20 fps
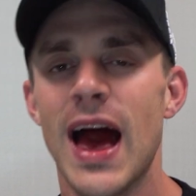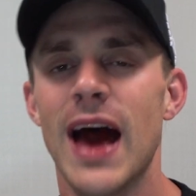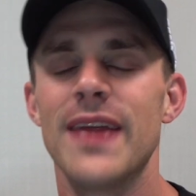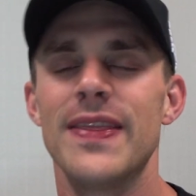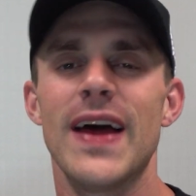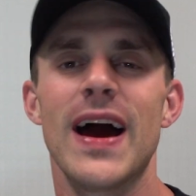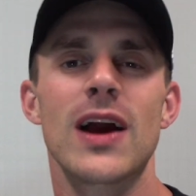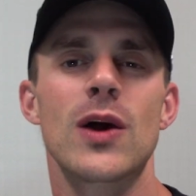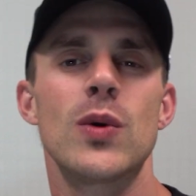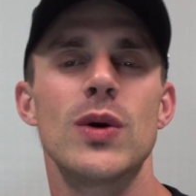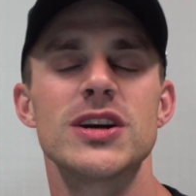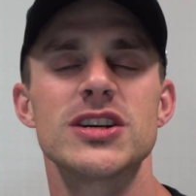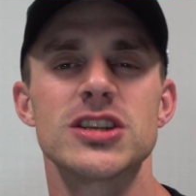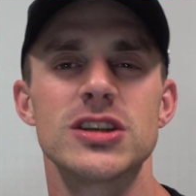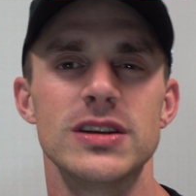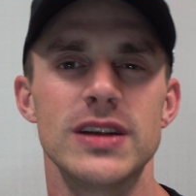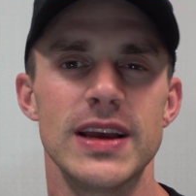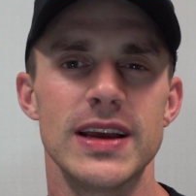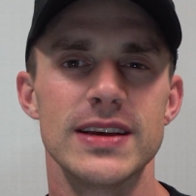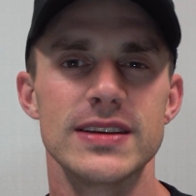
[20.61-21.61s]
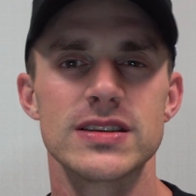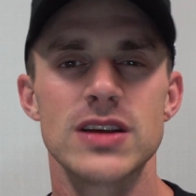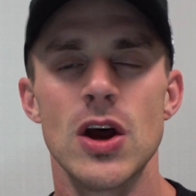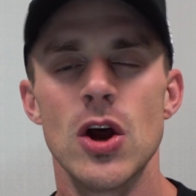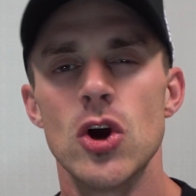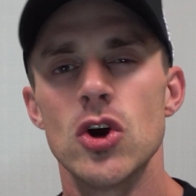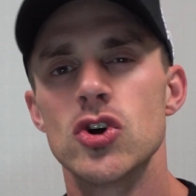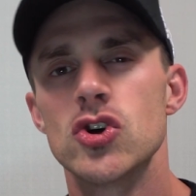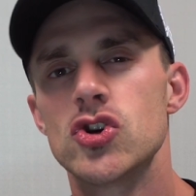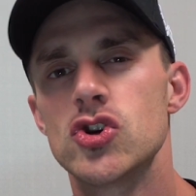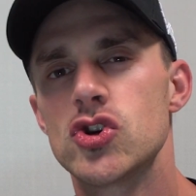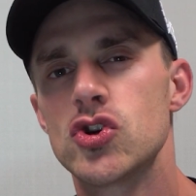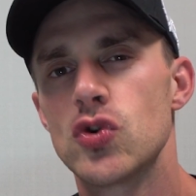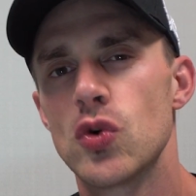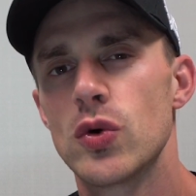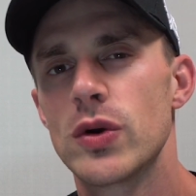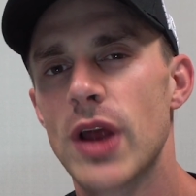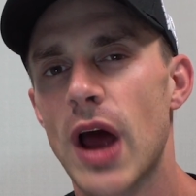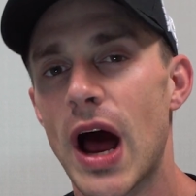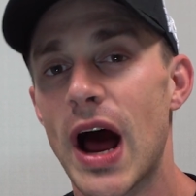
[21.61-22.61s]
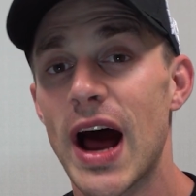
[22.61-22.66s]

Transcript: And that question is, should